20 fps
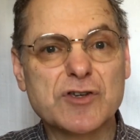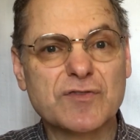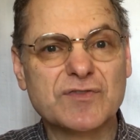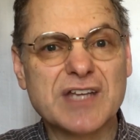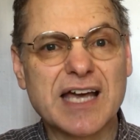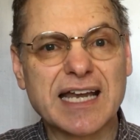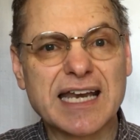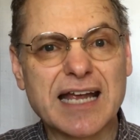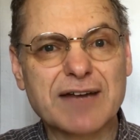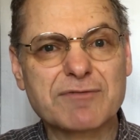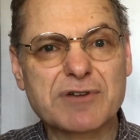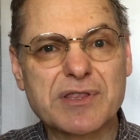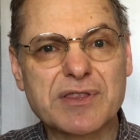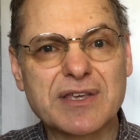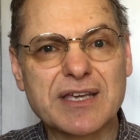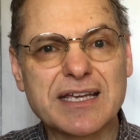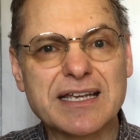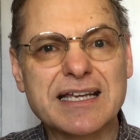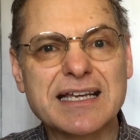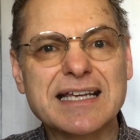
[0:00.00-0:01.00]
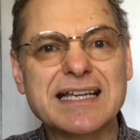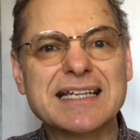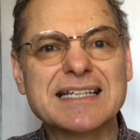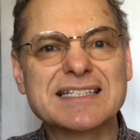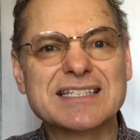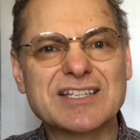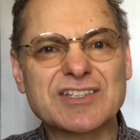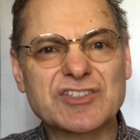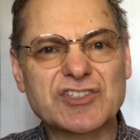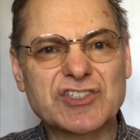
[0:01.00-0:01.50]
you've done everything,
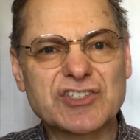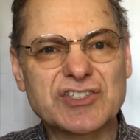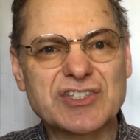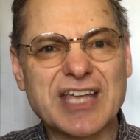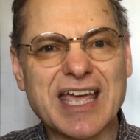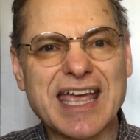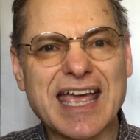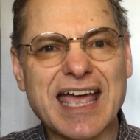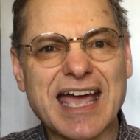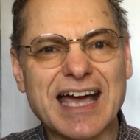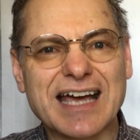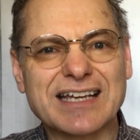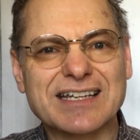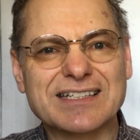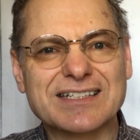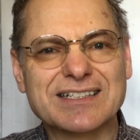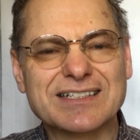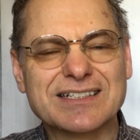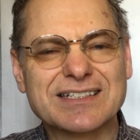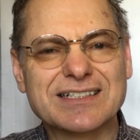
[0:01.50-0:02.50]
to stand.